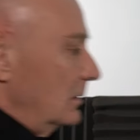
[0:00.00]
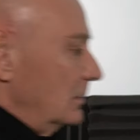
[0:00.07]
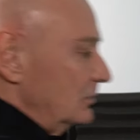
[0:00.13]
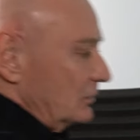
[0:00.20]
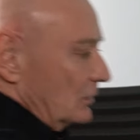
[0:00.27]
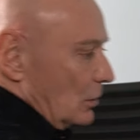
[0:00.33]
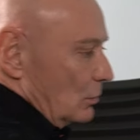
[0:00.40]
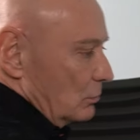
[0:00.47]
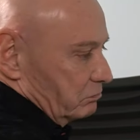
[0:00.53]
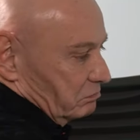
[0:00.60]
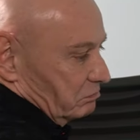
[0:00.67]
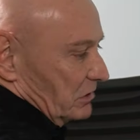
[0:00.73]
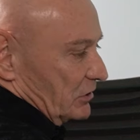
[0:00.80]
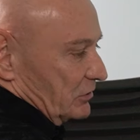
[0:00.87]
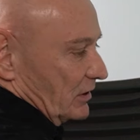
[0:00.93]
So
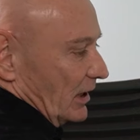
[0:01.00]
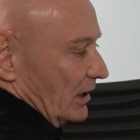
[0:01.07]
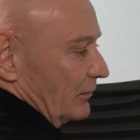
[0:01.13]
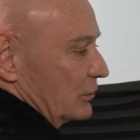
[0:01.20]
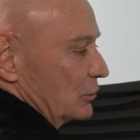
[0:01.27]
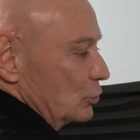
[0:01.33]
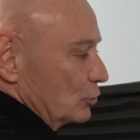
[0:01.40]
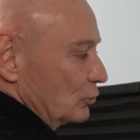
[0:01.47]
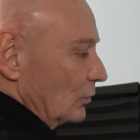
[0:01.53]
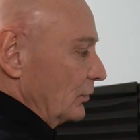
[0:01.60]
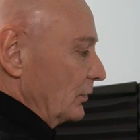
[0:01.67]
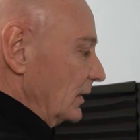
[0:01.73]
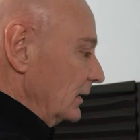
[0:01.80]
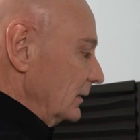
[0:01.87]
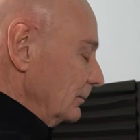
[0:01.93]
it's kind of a neutral
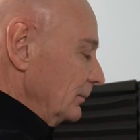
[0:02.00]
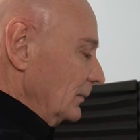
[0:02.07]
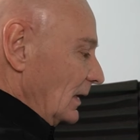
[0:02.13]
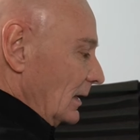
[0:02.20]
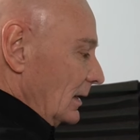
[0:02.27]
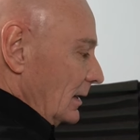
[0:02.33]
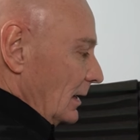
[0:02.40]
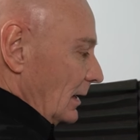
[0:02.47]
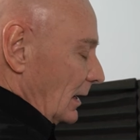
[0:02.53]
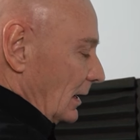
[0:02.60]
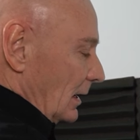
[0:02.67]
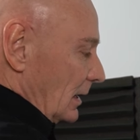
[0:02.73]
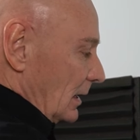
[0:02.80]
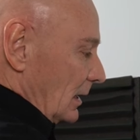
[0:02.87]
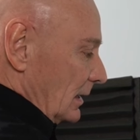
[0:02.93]
thing,
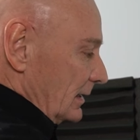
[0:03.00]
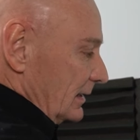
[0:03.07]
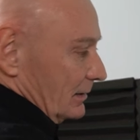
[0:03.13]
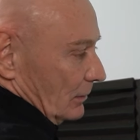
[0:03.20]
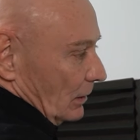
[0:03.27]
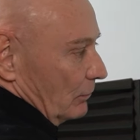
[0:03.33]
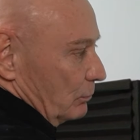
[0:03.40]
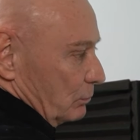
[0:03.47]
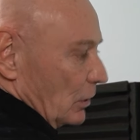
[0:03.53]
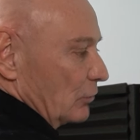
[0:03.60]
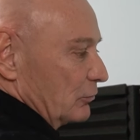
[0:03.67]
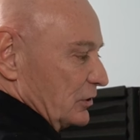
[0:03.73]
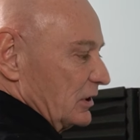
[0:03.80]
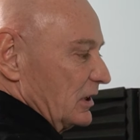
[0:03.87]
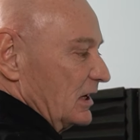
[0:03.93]
uh, or, or
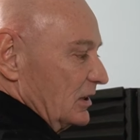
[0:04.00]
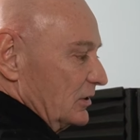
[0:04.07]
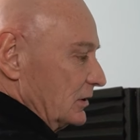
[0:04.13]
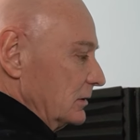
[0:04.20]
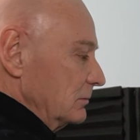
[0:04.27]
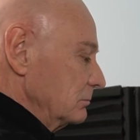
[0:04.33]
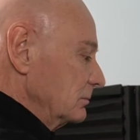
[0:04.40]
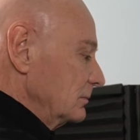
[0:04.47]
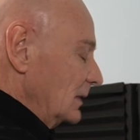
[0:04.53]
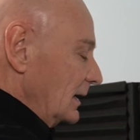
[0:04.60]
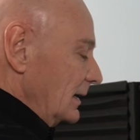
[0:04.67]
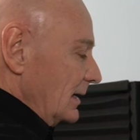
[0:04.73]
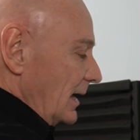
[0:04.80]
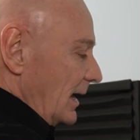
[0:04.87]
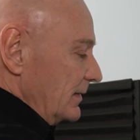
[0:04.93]
it's easy.
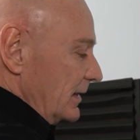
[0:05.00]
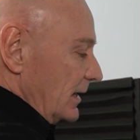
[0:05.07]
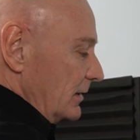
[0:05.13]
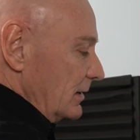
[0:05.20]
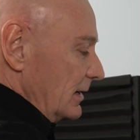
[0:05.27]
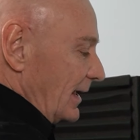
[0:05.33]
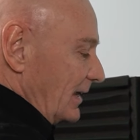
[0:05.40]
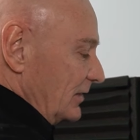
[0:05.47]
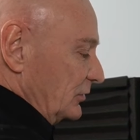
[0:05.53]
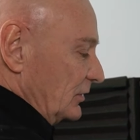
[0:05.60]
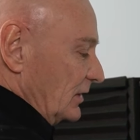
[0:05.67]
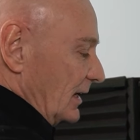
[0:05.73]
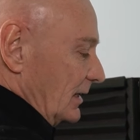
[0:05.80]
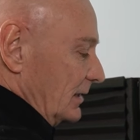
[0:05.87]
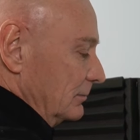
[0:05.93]
And then
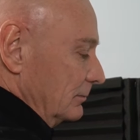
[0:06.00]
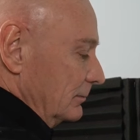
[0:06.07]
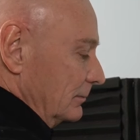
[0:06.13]
estate.